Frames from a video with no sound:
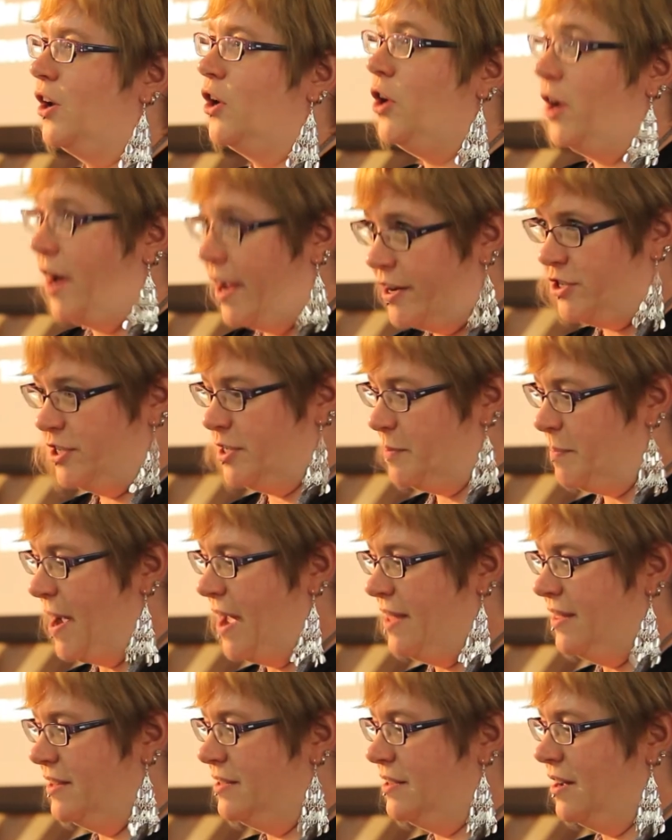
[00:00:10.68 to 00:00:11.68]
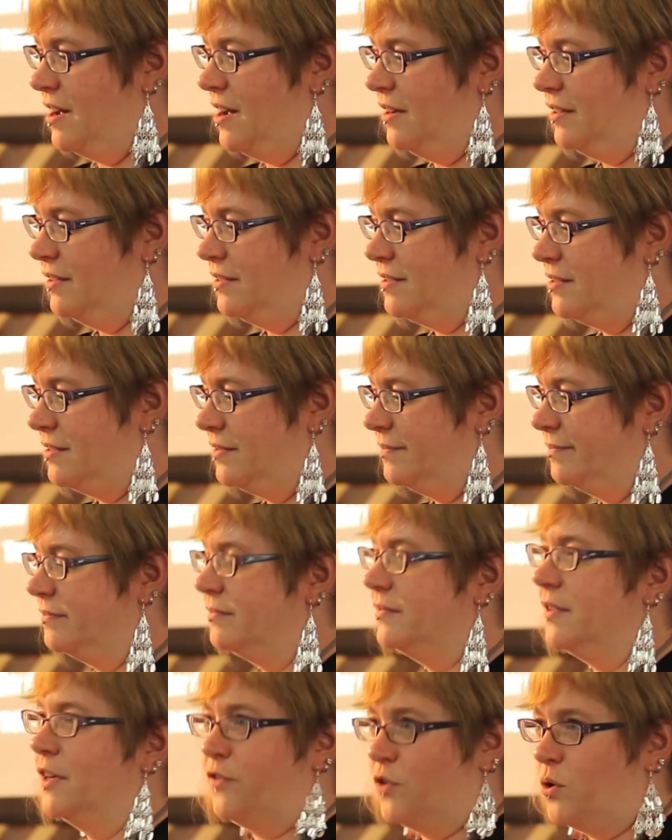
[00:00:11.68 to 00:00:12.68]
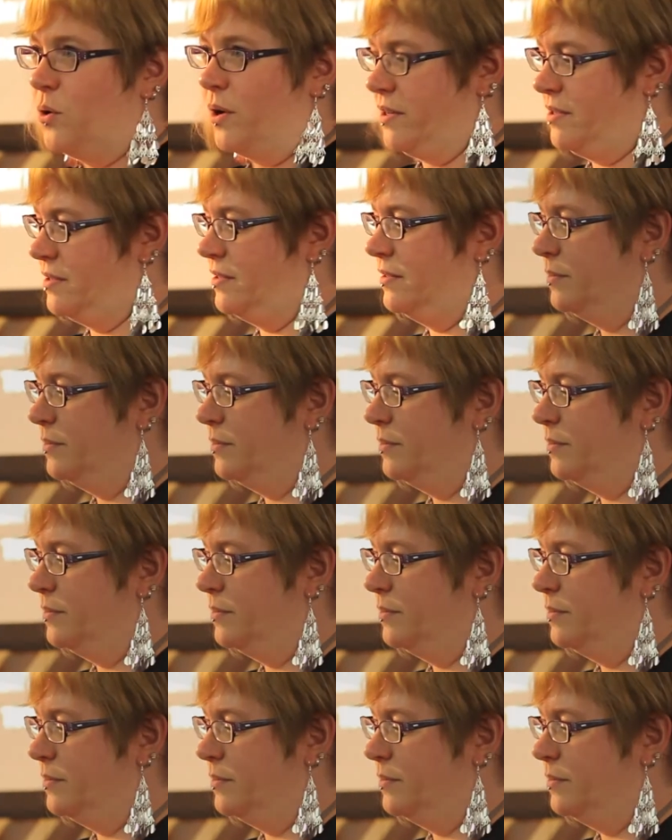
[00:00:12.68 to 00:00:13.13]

Could I just buy the socks? Of course.